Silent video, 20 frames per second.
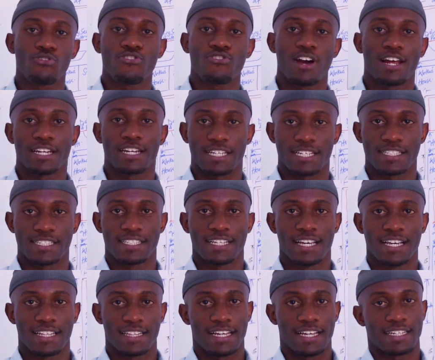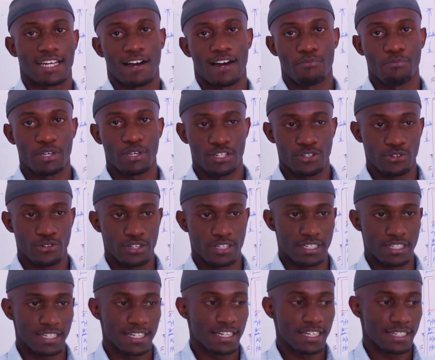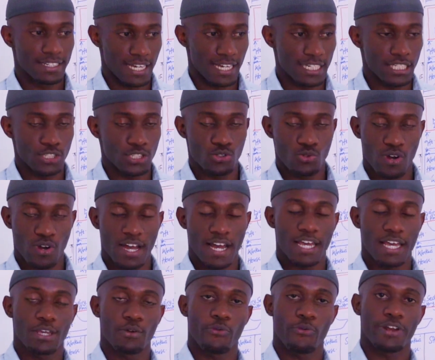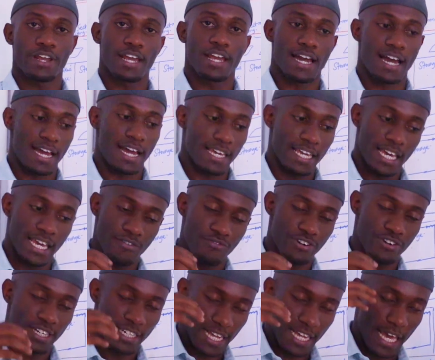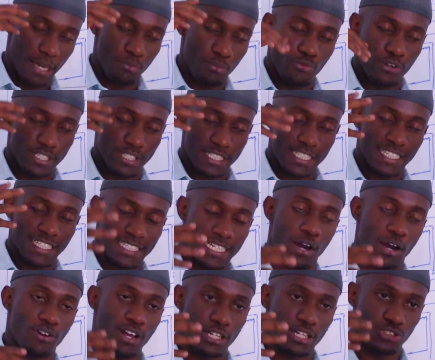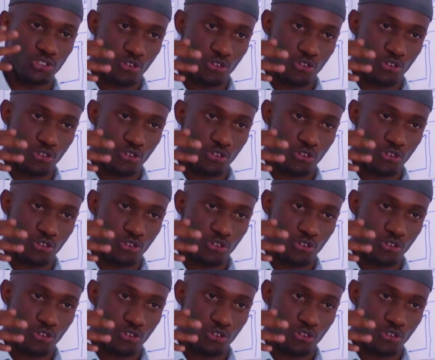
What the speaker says: grandies that have been doing. That is why we every time we sit down and